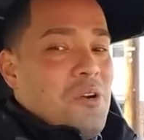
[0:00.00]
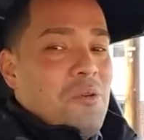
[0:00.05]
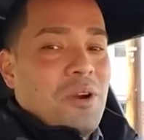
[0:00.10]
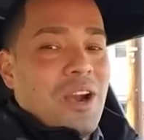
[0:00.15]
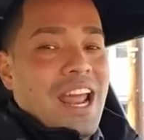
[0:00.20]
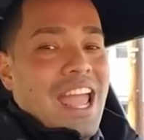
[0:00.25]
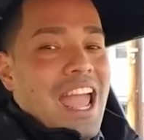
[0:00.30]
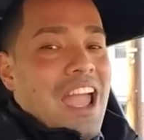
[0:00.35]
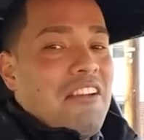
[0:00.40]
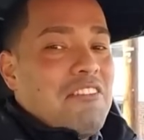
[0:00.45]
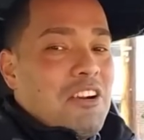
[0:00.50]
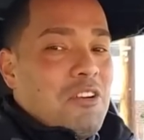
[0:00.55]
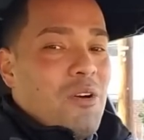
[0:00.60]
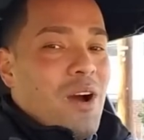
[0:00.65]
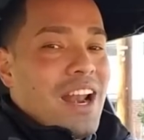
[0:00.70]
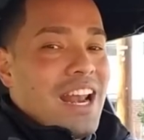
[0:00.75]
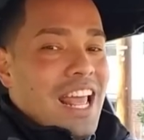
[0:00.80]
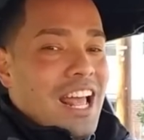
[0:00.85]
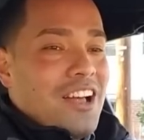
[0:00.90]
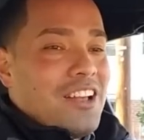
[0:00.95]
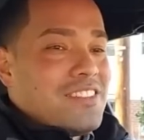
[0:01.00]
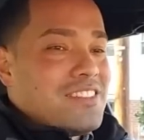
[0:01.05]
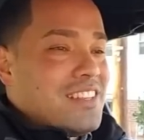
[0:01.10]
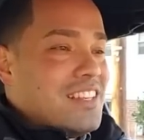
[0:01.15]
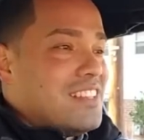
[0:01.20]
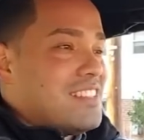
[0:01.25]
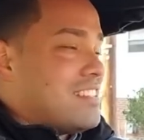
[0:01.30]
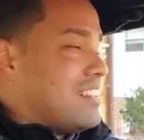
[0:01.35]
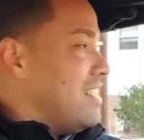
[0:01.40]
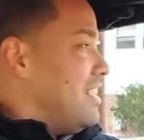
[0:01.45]
Where everyone else
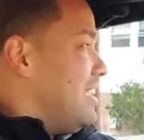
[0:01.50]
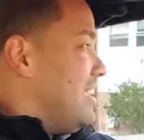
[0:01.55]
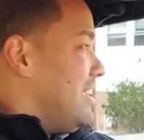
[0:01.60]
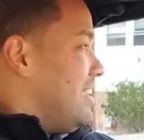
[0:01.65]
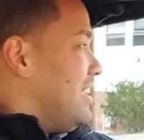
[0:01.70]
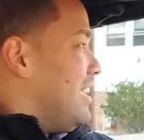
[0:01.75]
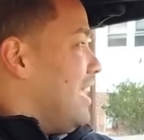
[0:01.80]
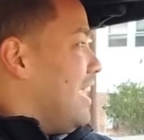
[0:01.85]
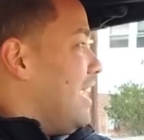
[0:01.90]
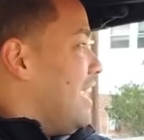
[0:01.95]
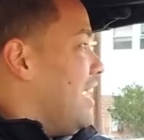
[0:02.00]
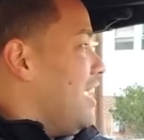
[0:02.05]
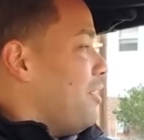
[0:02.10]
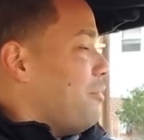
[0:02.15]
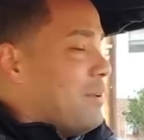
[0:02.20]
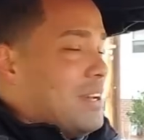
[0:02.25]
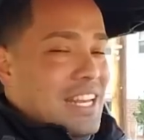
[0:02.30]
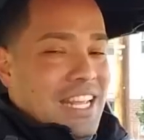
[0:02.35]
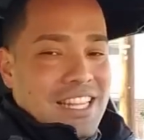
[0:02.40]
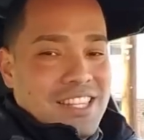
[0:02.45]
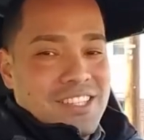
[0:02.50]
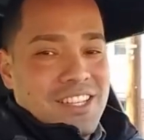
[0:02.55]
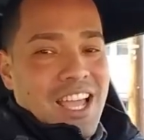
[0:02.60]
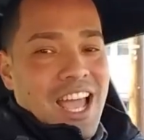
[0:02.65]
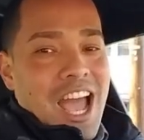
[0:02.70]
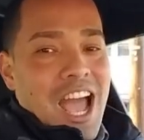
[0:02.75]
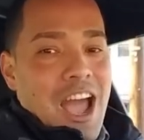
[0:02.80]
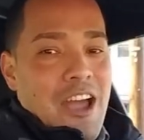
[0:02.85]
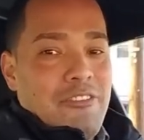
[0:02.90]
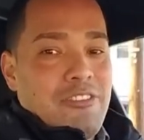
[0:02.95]
is, oh, we need to
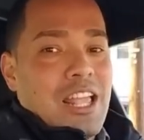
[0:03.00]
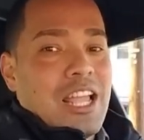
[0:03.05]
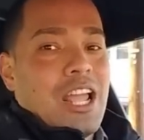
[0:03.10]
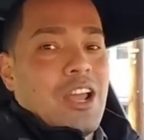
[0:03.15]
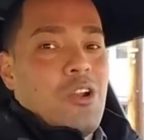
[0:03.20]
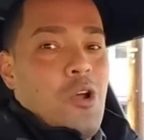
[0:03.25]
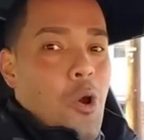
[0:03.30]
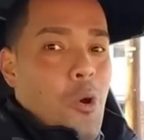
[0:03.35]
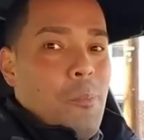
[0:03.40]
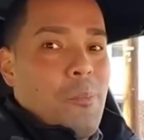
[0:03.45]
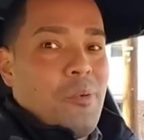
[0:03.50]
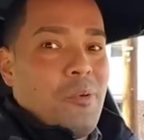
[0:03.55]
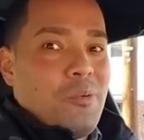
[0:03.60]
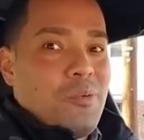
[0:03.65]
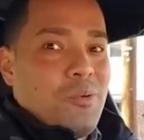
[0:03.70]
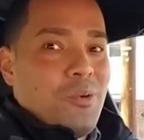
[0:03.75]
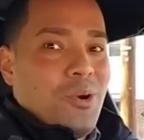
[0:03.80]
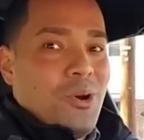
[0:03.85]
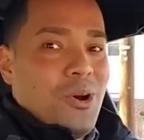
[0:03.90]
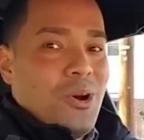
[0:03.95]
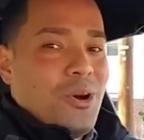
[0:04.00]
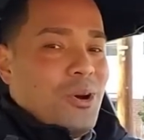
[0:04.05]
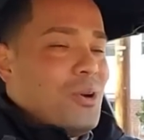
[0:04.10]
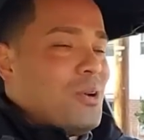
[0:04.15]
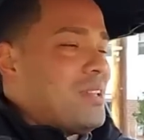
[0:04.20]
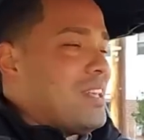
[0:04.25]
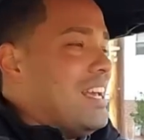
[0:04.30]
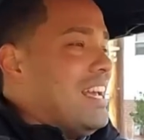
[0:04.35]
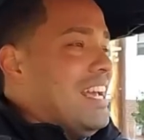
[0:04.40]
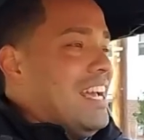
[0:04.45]
have like an open
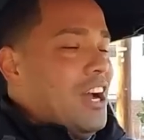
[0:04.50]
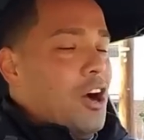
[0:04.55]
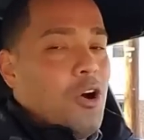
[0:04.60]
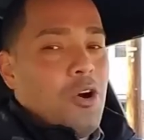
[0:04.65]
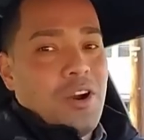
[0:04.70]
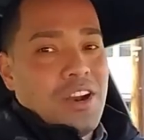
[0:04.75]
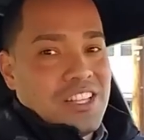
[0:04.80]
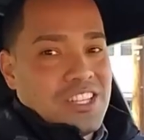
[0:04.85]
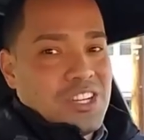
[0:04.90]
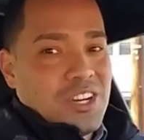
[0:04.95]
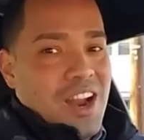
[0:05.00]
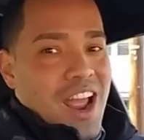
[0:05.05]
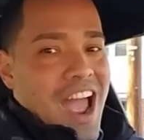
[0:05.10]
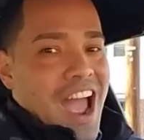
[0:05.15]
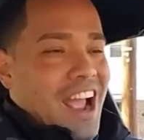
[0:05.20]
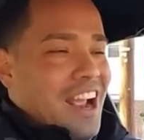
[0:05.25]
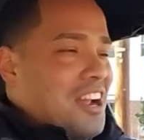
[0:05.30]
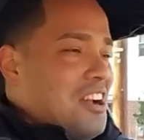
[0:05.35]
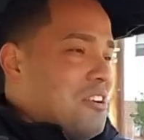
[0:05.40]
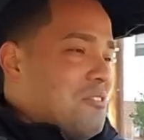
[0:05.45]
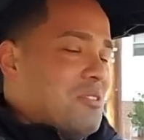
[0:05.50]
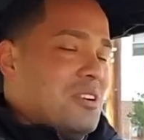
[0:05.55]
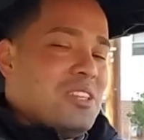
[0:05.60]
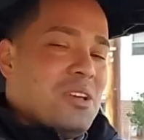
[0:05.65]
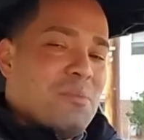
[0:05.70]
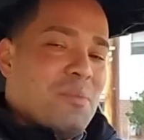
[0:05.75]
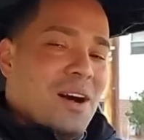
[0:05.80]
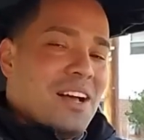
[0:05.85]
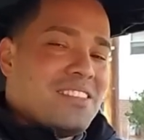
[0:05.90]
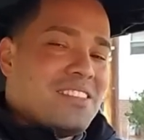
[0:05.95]
road or a track.
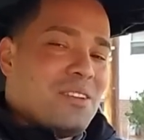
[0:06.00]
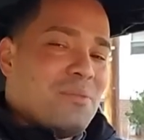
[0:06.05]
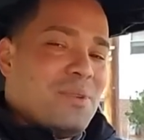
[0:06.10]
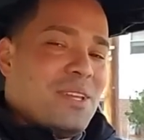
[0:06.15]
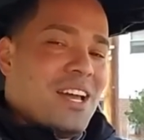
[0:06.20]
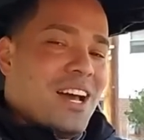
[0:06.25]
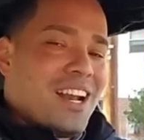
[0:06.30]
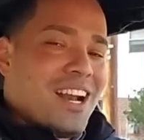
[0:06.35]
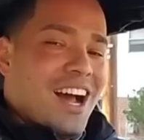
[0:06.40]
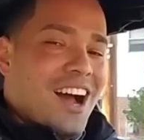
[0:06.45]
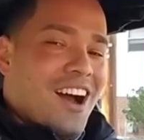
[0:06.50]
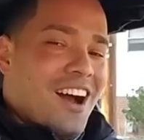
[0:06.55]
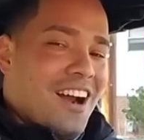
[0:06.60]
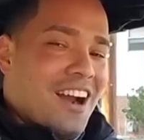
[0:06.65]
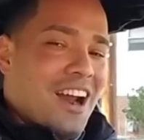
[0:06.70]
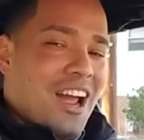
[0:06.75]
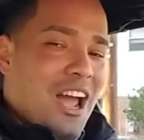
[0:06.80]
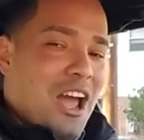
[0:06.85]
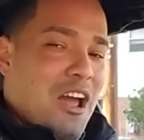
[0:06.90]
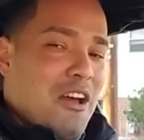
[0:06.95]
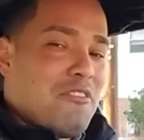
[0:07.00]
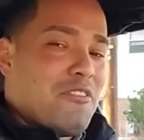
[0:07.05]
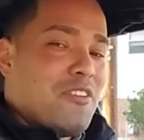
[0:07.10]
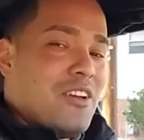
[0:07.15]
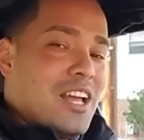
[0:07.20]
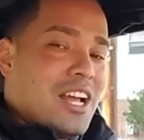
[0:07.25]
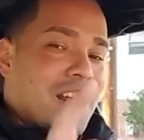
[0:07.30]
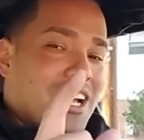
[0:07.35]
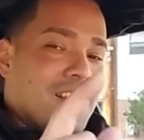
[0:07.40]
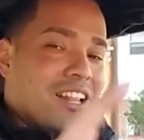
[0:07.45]
With the Mazda Miata RF
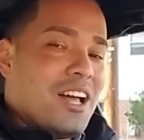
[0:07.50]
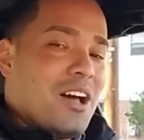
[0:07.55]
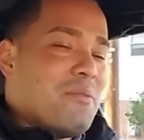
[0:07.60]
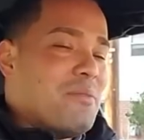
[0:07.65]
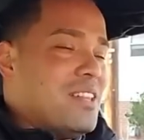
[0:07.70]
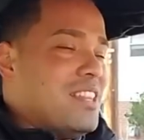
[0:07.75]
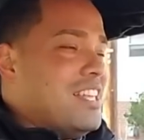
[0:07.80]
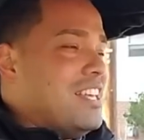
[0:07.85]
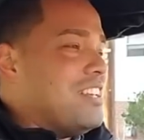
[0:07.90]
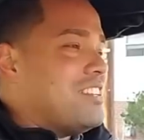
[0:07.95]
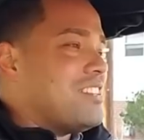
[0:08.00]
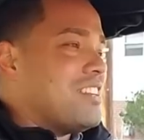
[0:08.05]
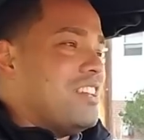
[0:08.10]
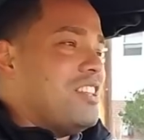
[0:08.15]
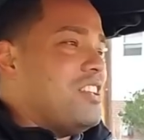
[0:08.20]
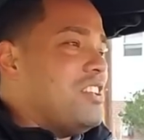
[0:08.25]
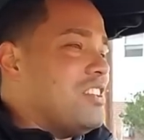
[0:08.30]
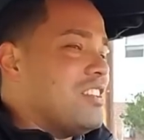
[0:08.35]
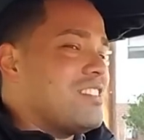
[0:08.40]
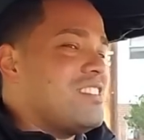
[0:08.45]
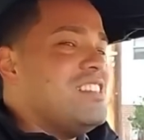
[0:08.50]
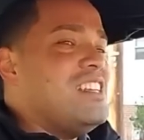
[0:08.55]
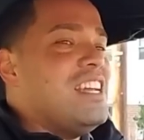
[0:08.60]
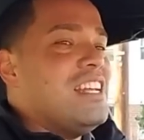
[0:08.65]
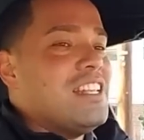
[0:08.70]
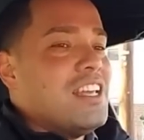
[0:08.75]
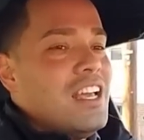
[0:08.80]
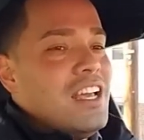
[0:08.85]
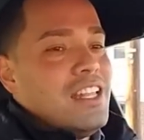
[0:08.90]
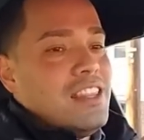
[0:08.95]
Club Edition, you just
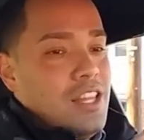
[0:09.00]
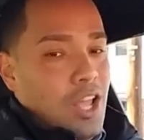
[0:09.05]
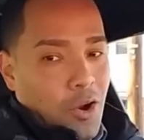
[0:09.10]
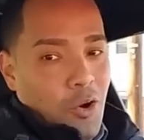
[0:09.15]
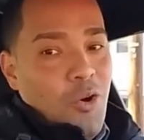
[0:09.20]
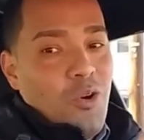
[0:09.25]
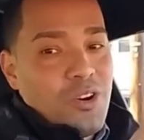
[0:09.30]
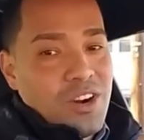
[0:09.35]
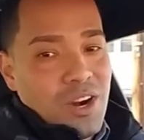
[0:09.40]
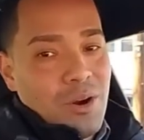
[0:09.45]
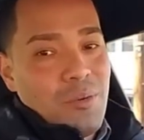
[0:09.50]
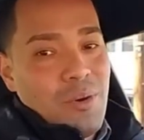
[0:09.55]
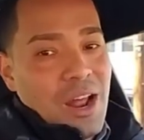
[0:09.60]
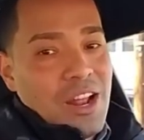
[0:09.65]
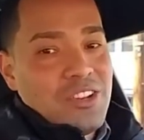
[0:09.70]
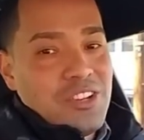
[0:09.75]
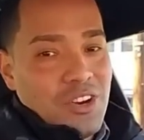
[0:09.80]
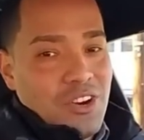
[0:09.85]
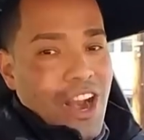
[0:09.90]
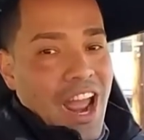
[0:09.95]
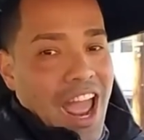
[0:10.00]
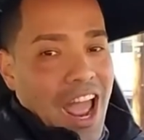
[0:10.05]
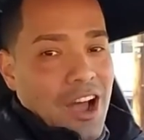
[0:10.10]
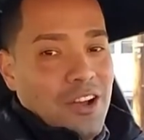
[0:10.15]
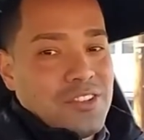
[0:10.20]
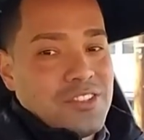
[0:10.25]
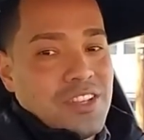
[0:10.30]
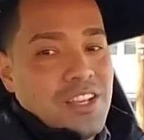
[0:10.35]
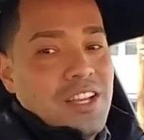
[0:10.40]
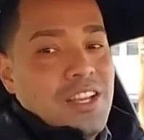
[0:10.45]
need the corner around your
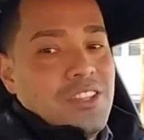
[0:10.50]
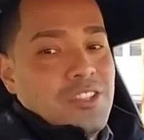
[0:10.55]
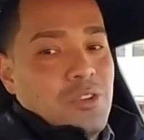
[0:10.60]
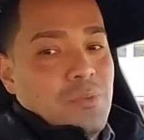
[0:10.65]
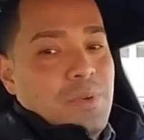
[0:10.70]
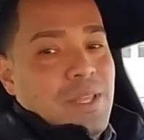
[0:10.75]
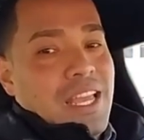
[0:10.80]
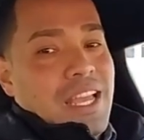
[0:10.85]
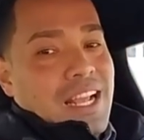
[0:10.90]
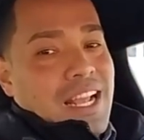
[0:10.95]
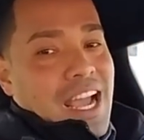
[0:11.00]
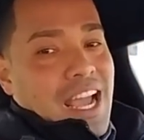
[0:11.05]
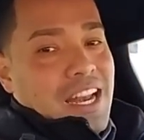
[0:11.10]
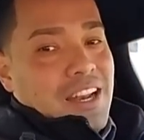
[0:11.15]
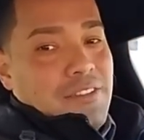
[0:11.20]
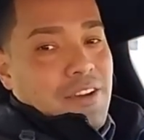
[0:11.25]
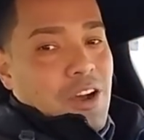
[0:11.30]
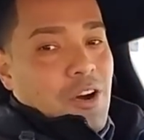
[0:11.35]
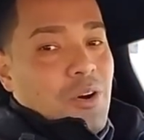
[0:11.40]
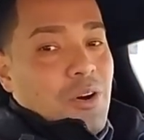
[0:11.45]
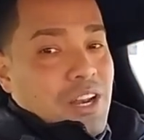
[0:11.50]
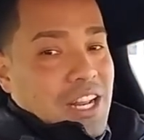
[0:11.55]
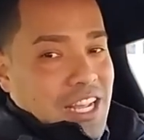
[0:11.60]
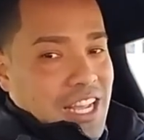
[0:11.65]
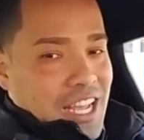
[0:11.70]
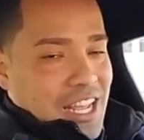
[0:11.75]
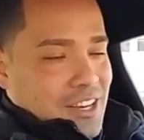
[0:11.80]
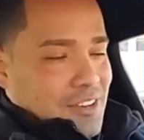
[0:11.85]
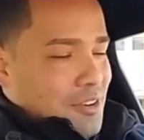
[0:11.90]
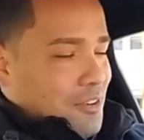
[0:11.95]
house to be a kind of a
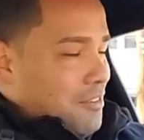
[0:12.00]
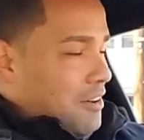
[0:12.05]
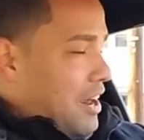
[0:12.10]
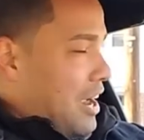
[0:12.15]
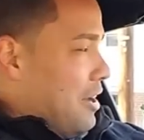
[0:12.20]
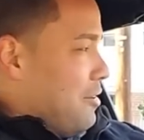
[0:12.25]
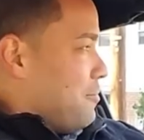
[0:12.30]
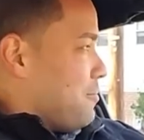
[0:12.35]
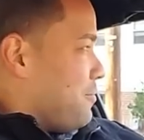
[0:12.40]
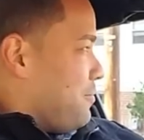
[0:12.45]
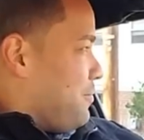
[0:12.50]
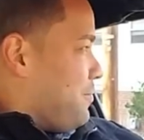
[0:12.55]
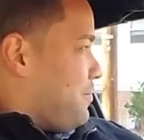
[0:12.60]
hoonigan, all right?